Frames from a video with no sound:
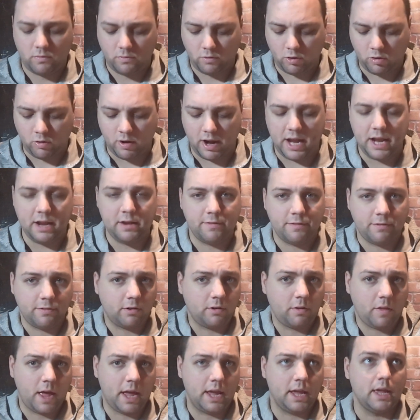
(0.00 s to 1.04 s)
great
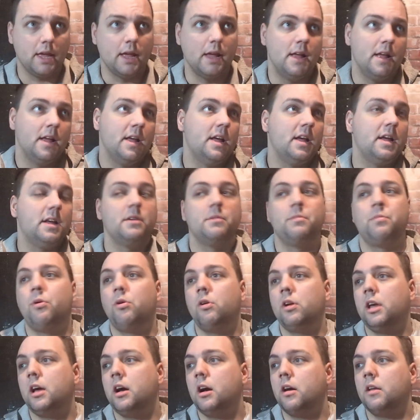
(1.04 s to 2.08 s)
for like
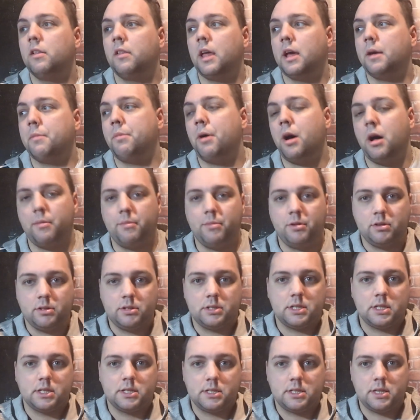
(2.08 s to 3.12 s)
putting on like
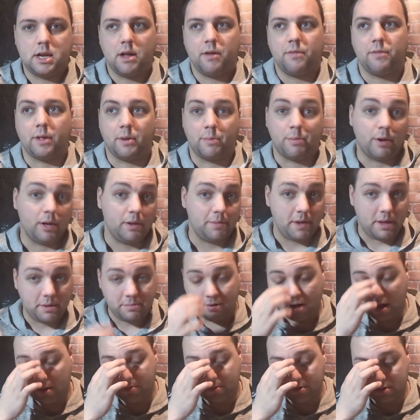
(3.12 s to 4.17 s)
pommels and stuff, like pre-made
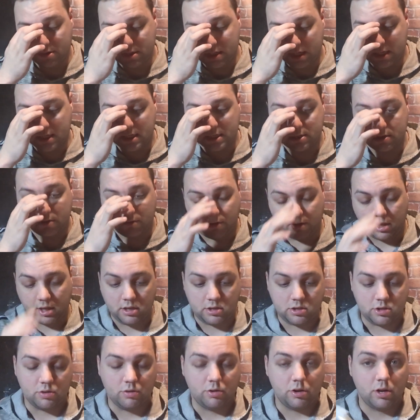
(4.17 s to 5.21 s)
pommels. It doesn't really
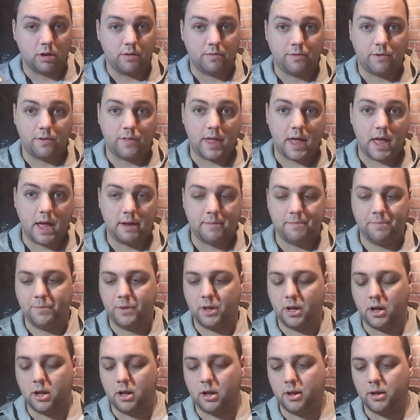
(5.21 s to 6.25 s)
do good for that.
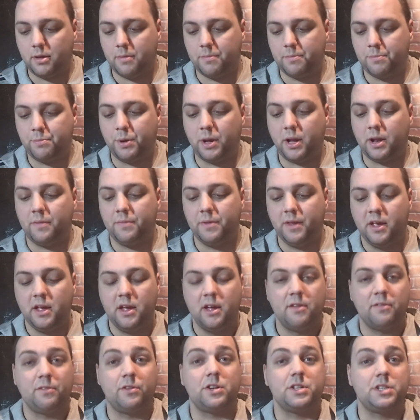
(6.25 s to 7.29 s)
But
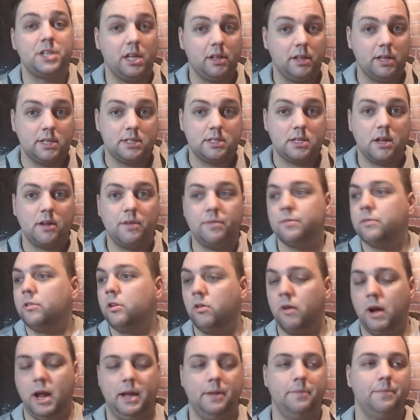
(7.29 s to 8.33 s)
for sealing stuff,
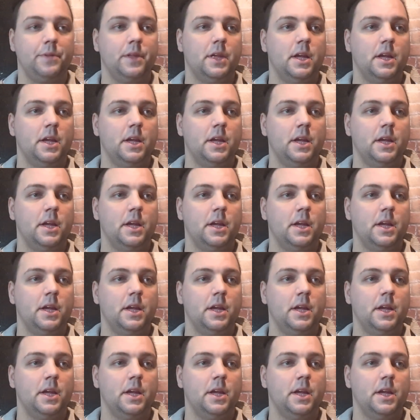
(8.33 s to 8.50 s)
great.